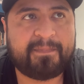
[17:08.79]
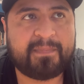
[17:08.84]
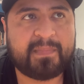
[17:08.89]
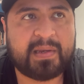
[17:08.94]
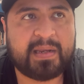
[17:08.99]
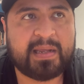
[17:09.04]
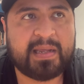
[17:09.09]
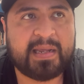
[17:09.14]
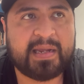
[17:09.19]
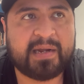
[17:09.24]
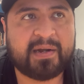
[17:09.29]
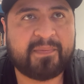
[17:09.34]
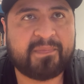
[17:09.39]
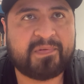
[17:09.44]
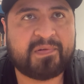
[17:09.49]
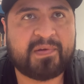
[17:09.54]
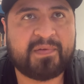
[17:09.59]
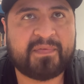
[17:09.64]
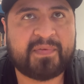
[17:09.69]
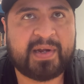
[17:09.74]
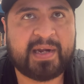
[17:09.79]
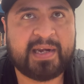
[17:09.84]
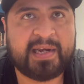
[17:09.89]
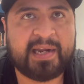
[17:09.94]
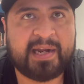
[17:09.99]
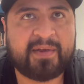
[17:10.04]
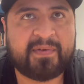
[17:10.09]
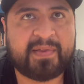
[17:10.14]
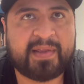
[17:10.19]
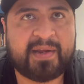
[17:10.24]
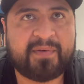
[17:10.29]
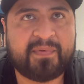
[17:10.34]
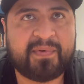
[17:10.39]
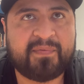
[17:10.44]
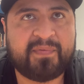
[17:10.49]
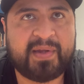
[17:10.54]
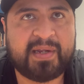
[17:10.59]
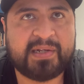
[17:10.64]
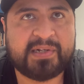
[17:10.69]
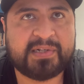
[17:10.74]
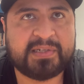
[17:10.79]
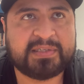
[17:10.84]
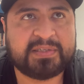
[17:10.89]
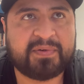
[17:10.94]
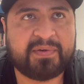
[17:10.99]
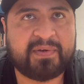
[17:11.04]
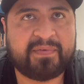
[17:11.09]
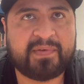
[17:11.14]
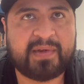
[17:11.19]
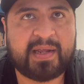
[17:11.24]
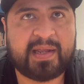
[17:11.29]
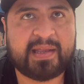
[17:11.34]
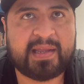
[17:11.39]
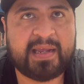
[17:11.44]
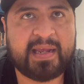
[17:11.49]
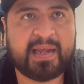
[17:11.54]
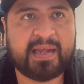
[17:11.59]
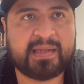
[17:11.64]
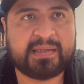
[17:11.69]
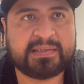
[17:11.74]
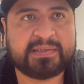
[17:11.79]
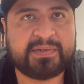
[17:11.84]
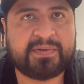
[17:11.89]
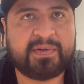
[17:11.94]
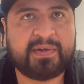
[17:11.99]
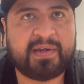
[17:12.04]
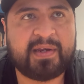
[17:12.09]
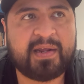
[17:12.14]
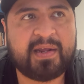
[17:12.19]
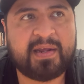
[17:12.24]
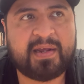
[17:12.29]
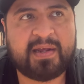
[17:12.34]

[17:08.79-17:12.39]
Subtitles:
he comes to find out that revenge is sort of not the answer, and